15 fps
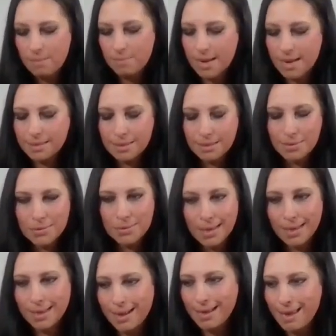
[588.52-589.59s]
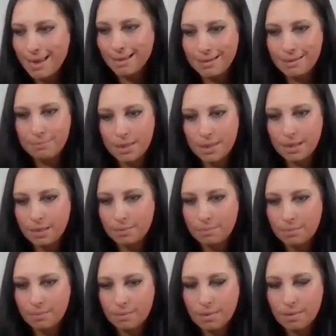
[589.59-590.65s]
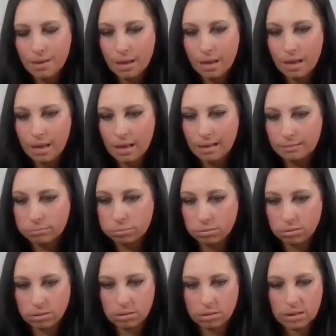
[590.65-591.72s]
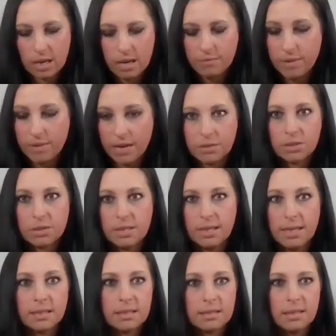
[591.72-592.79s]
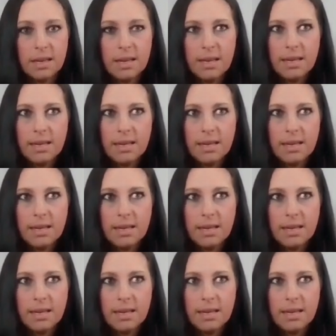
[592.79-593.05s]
But as a little kid, I had to be 5 or 6.